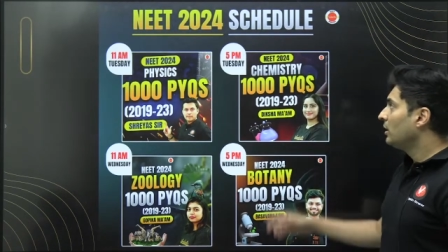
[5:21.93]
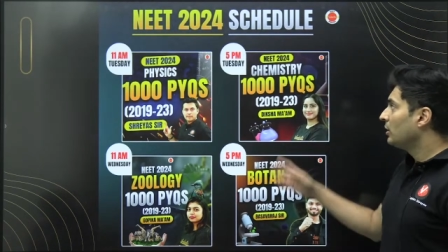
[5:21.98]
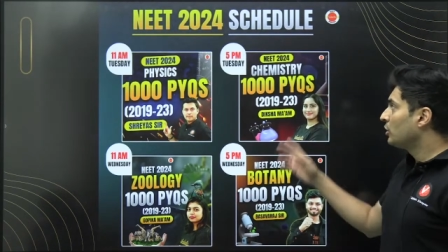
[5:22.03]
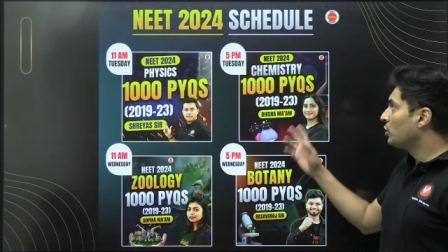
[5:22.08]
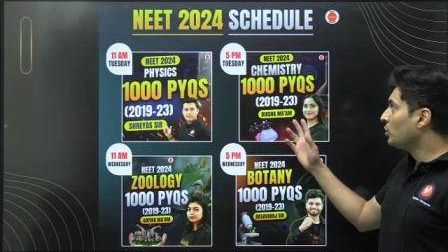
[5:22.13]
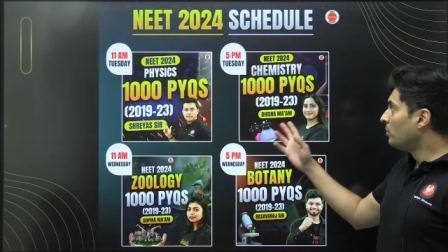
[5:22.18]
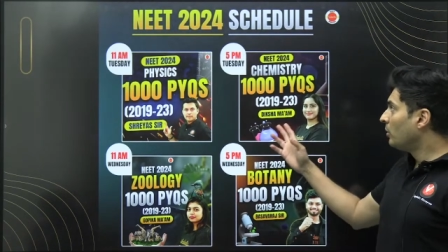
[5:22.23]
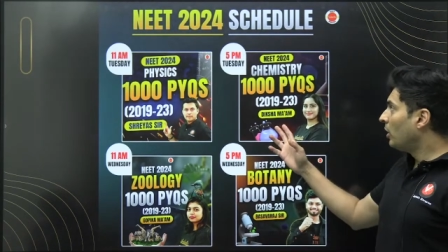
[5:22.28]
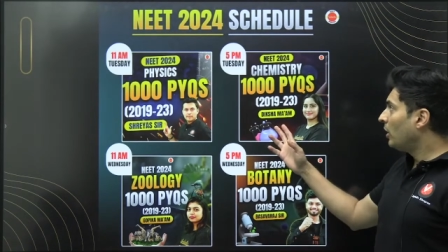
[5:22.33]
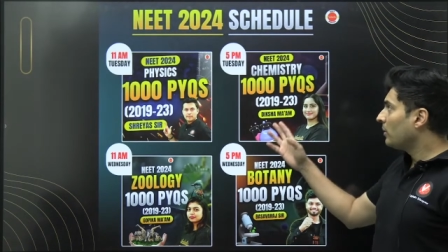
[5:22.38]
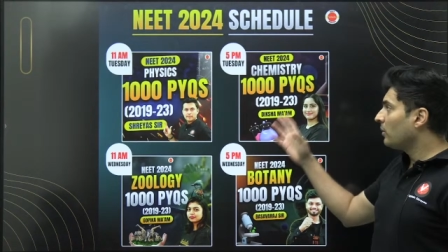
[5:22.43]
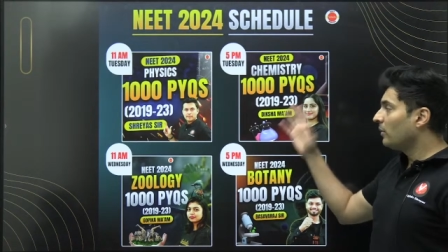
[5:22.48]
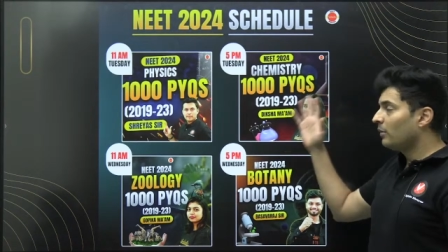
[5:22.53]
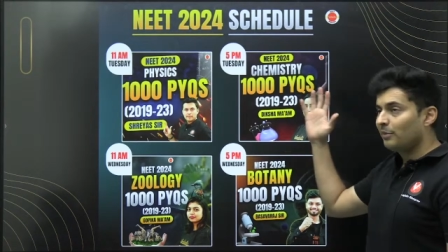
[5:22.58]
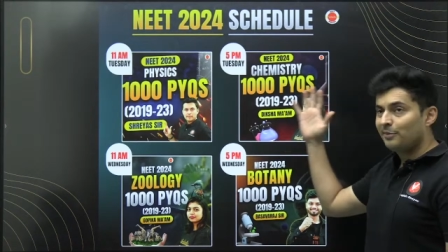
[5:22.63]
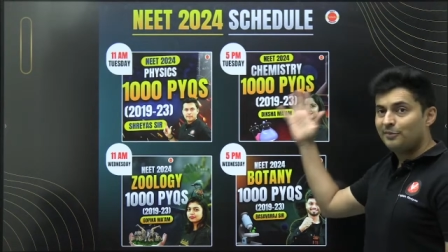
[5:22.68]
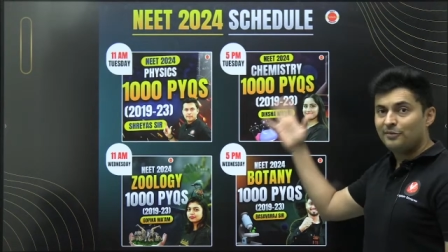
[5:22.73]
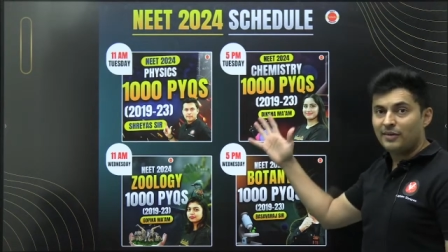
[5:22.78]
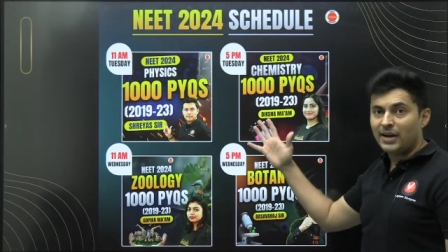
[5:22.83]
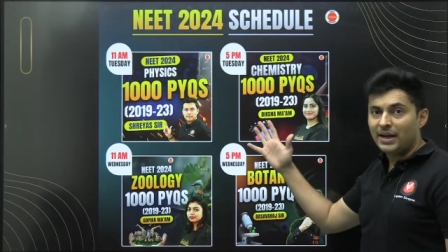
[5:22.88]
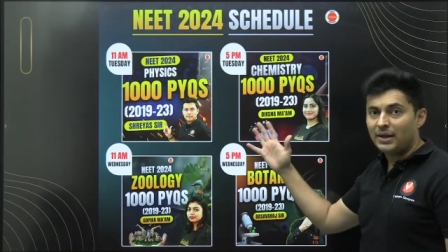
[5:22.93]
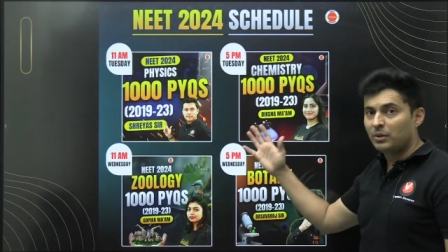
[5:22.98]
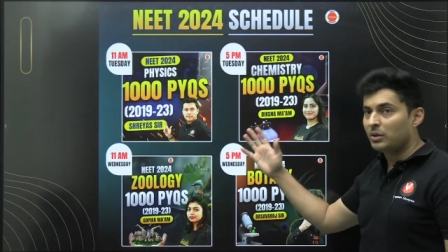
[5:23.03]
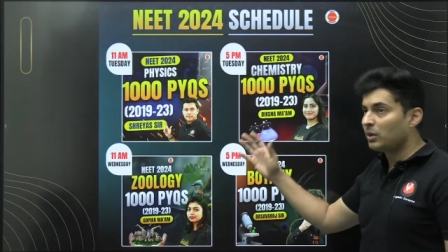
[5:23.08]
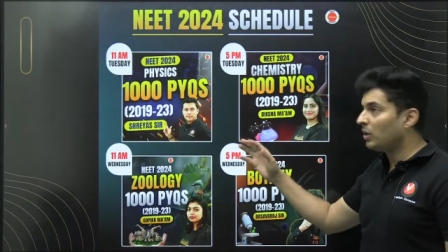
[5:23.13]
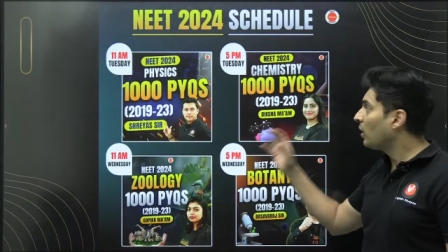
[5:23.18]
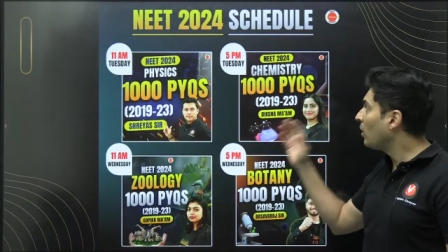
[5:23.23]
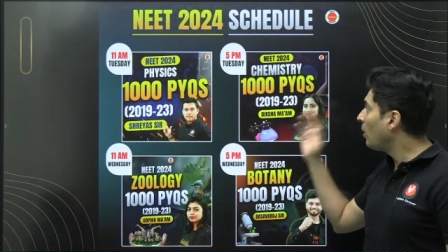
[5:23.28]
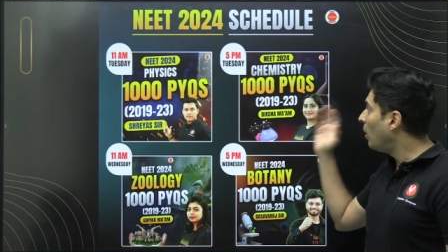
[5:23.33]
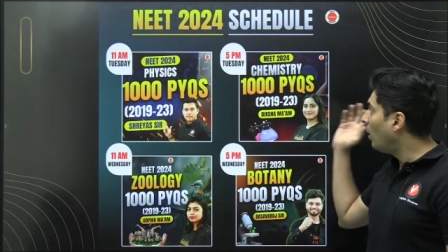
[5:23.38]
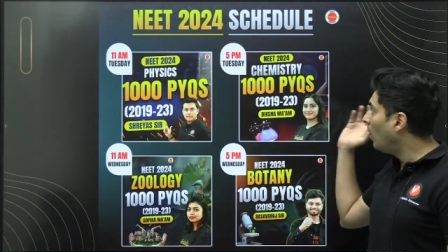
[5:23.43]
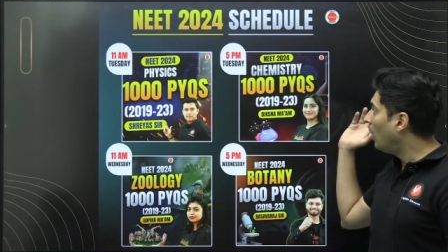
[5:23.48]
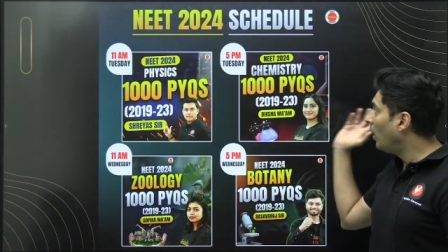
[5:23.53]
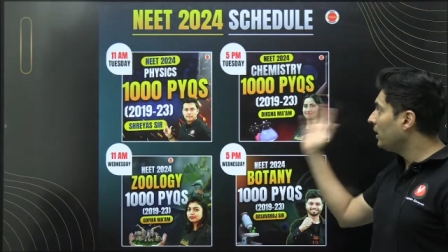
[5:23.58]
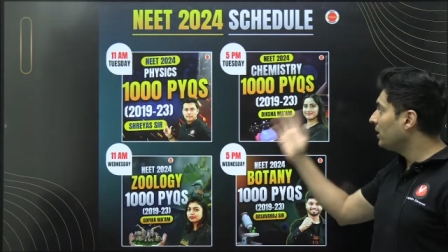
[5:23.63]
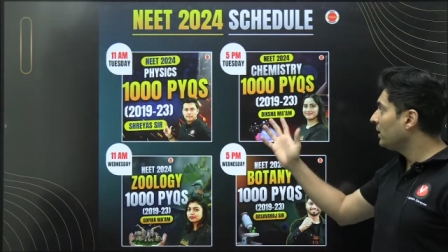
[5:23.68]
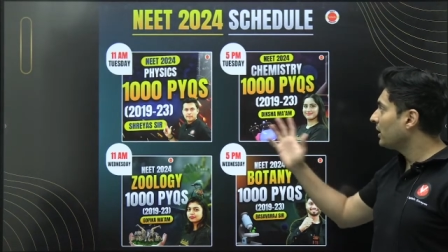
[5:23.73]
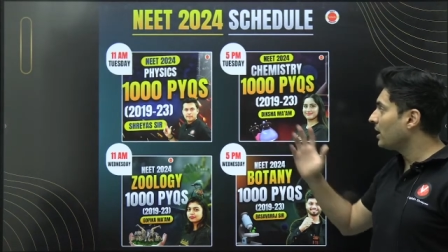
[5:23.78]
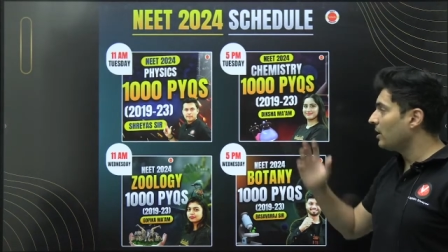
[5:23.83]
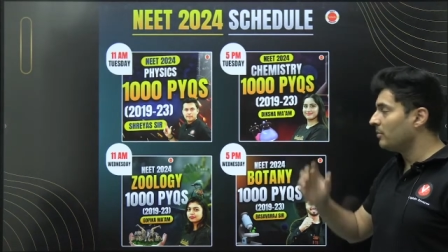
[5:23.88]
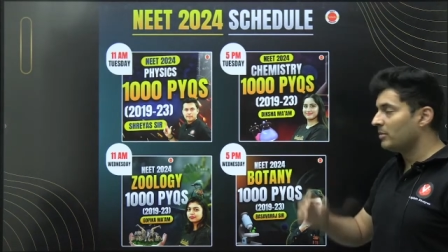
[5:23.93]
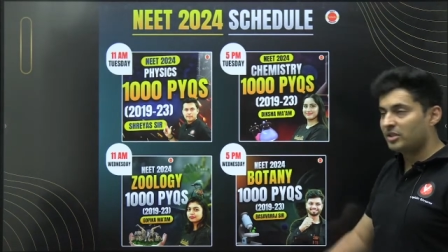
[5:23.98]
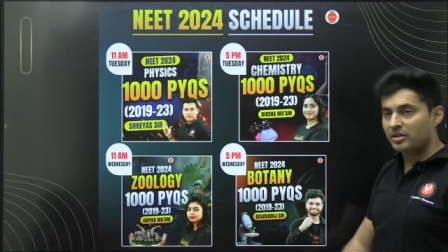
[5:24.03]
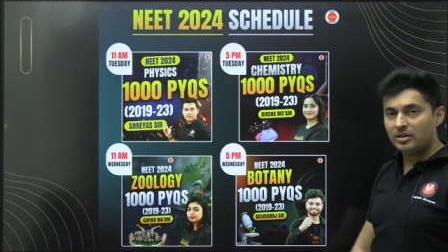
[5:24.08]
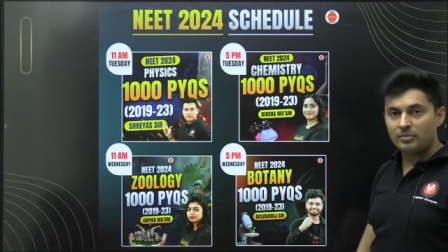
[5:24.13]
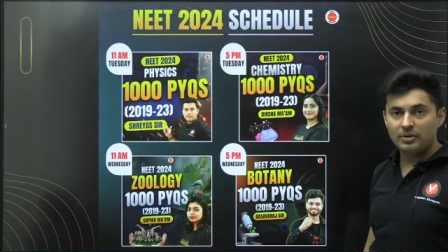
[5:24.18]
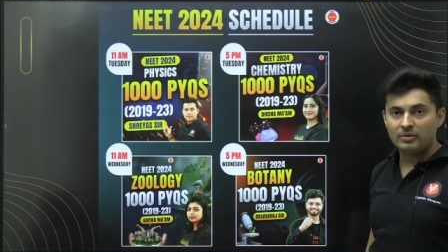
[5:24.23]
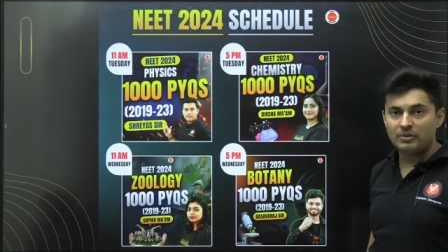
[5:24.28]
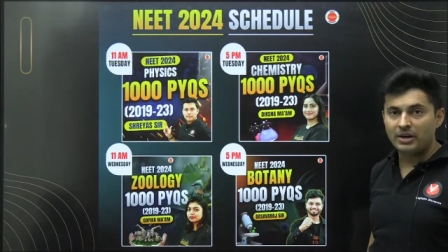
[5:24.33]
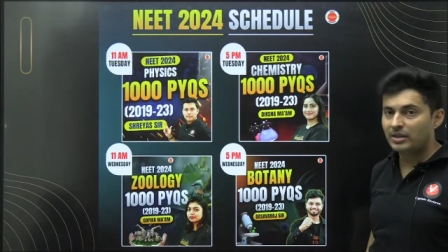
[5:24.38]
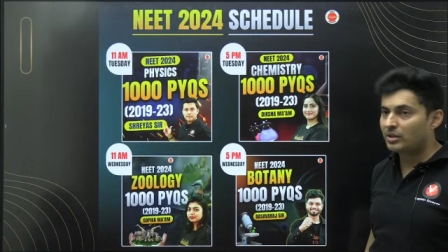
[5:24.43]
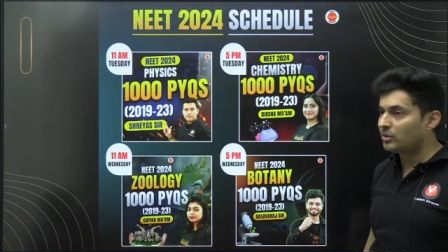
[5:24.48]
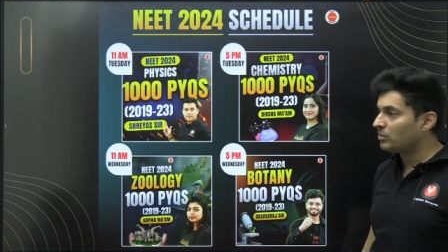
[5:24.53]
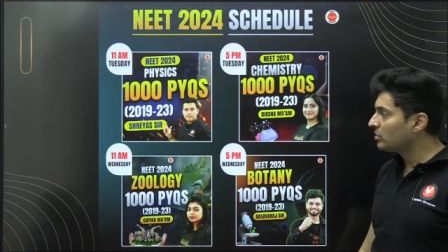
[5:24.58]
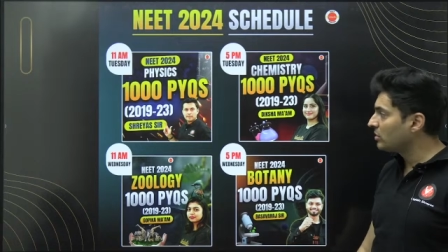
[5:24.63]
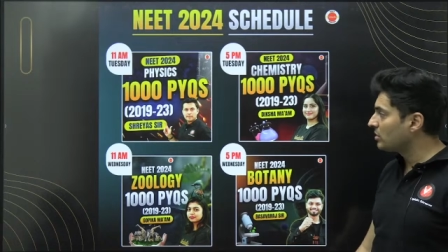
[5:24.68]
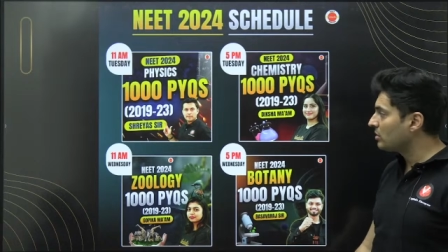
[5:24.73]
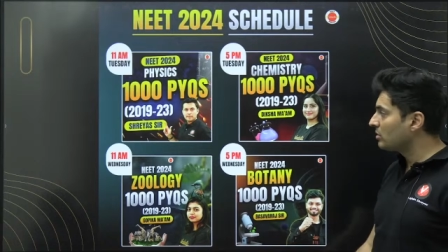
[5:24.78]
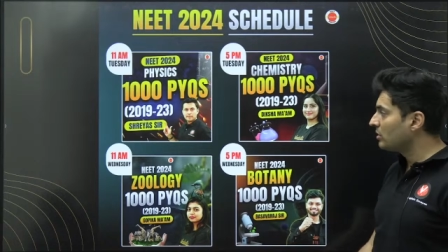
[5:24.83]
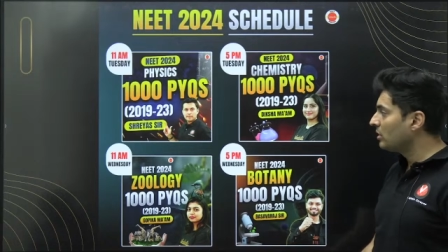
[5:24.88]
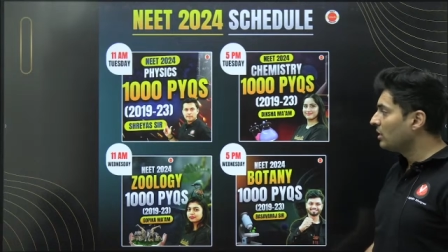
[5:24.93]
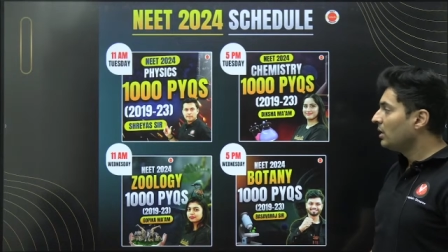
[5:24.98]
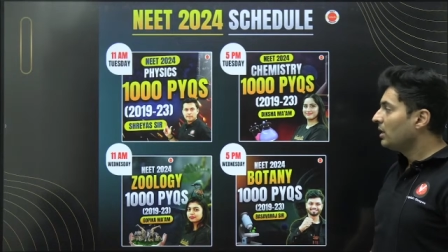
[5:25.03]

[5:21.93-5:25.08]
tomorrow, 5 o'clock, all the chemistry PYQs.